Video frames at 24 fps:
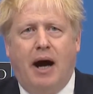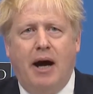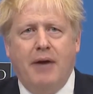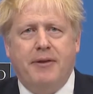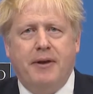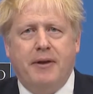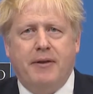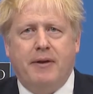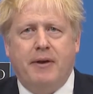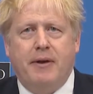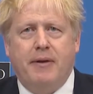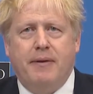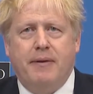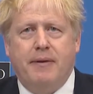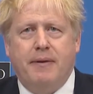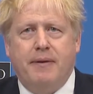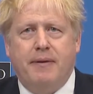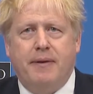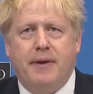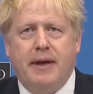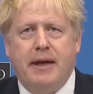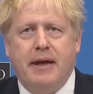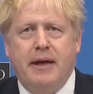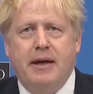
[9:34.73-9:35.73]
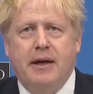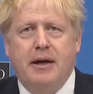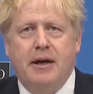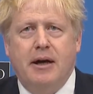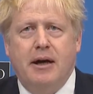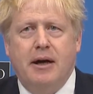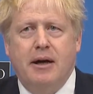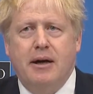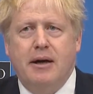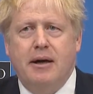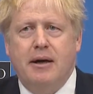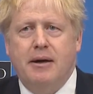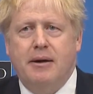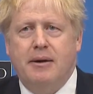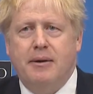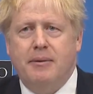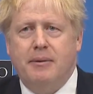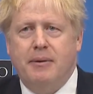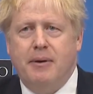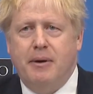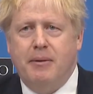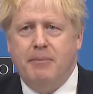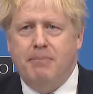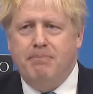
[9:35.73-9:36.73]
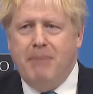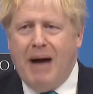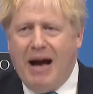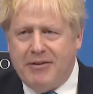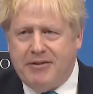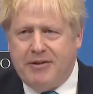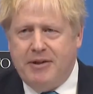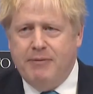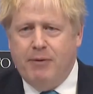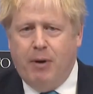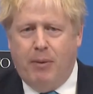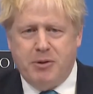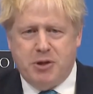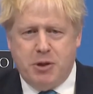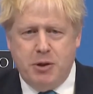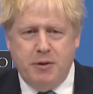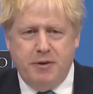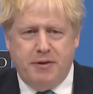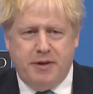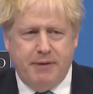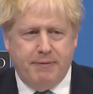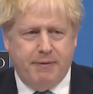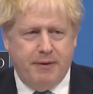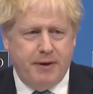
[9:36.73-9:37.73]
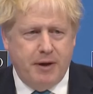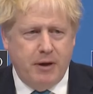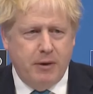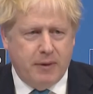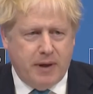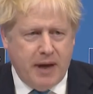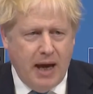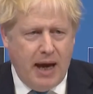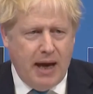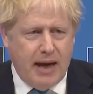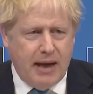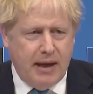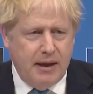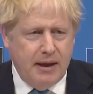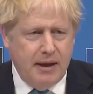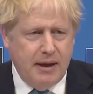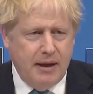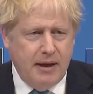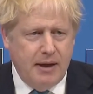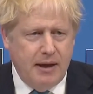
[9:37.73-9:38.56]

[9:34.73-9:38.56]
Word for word: I think the, the massive opportunity for the UK